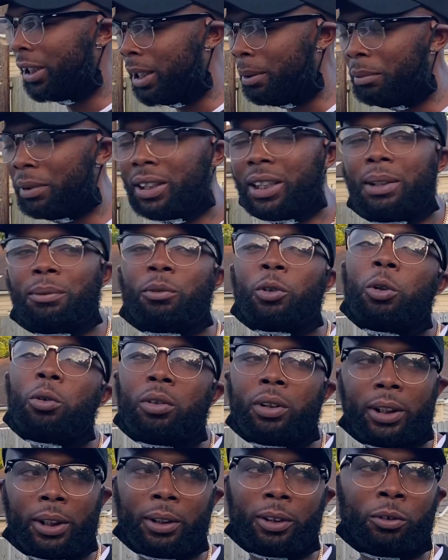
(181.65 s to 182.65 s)
and I'm gonna keep
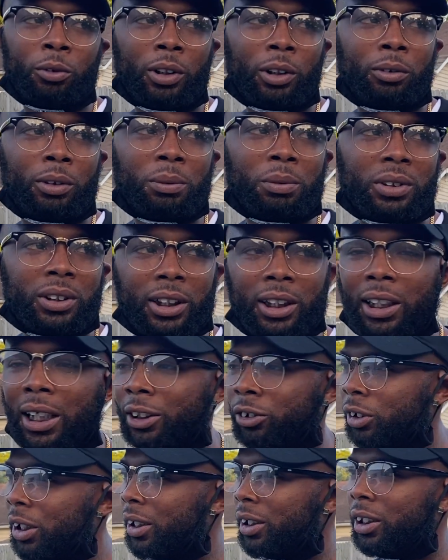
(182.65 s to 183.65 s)
doing it. You know what I'm saying?
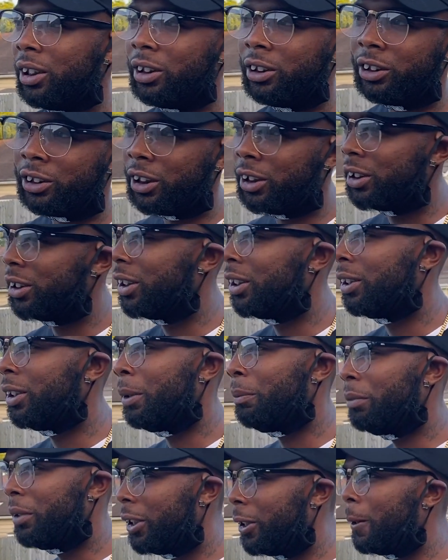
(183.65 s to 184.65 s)
I tried to adjust it.
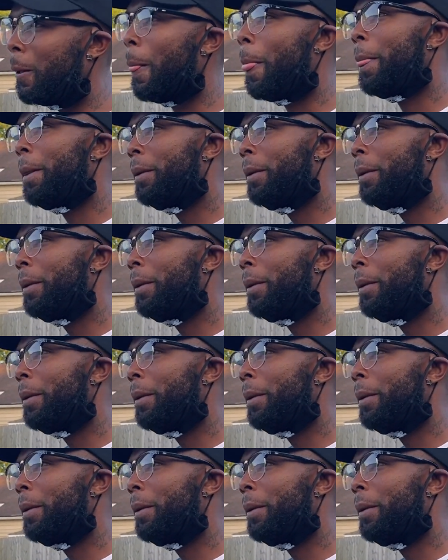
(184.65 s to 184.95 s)
I mean,